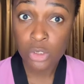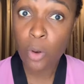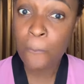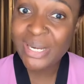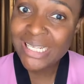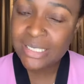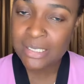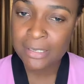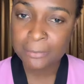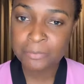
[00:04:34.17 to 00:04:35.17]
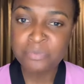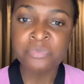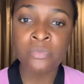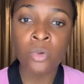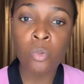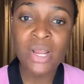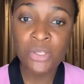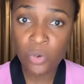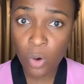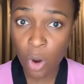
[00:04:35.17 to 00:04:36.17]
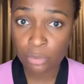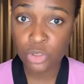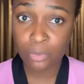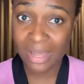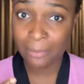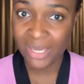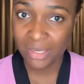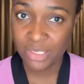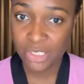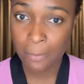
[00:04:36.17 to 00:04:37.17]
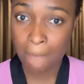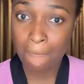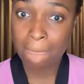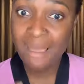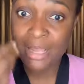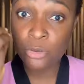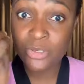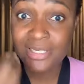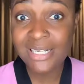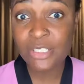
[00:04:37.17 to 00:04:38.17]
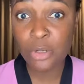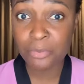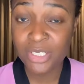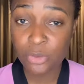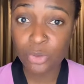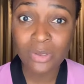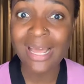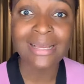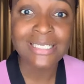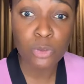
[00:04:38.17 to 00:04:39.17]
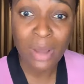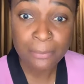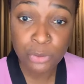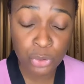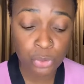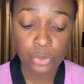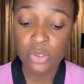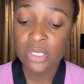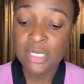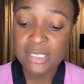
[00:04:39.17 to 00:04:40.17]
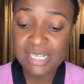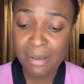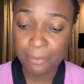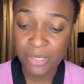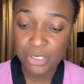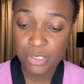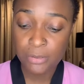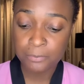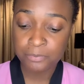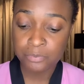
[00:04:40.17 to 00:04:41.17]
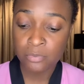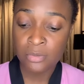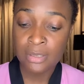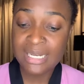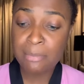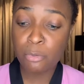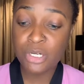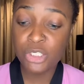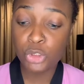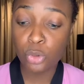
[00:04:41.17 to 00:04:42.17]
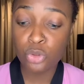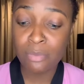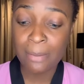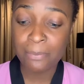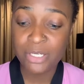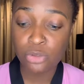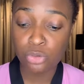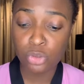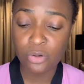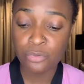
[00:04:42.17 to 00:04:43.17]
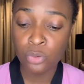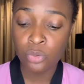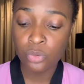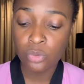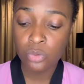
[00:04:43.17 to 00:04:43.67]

So please, when you come to my page and you see something you don't like, swipe through. See my page. Let me quickly show you my page to those of you